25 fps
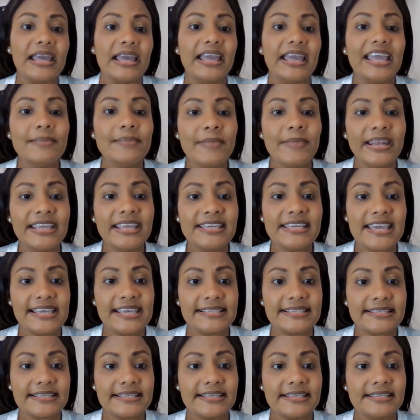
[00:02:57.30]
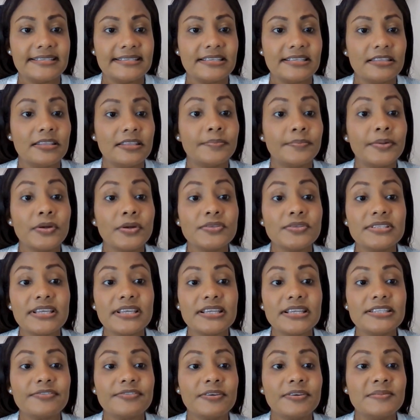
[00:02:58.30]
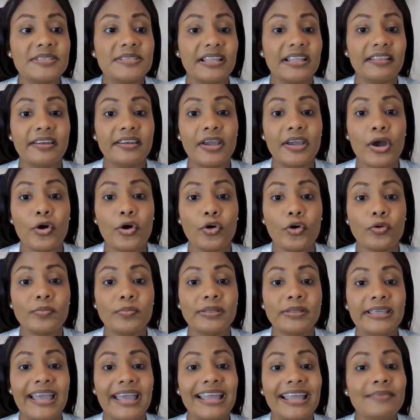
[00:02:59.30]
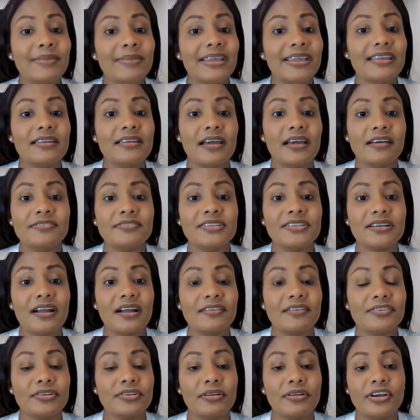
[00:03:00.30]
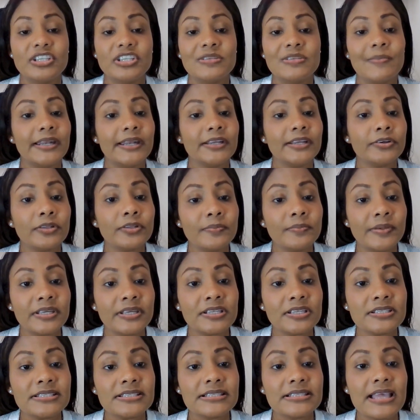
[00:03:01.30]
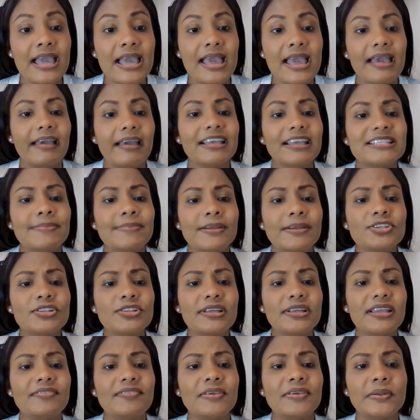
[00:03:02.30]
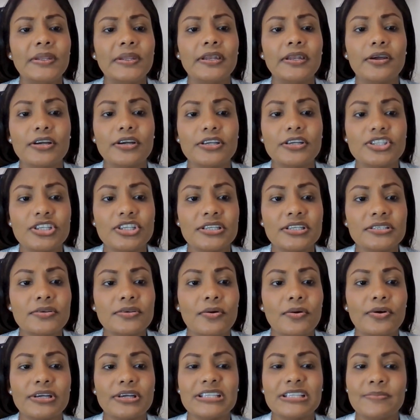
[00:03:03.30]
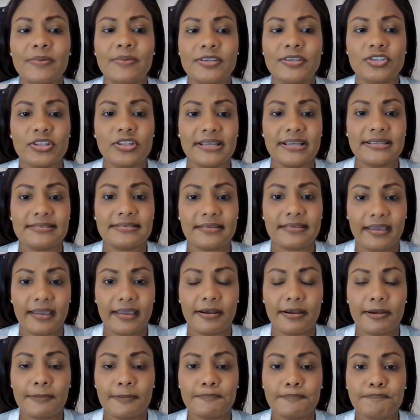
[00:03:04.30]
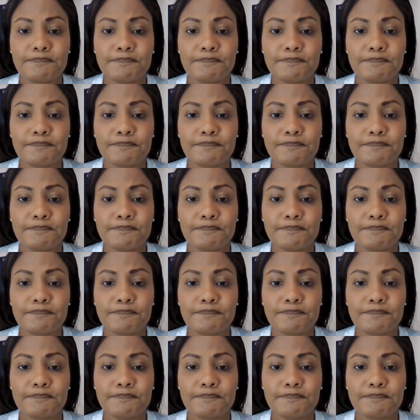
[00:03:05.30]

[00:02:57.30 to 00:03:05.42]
In many cases, the proceeds from selling a home can be enough to cover large medical bills, especially if you need urgent or specialized care.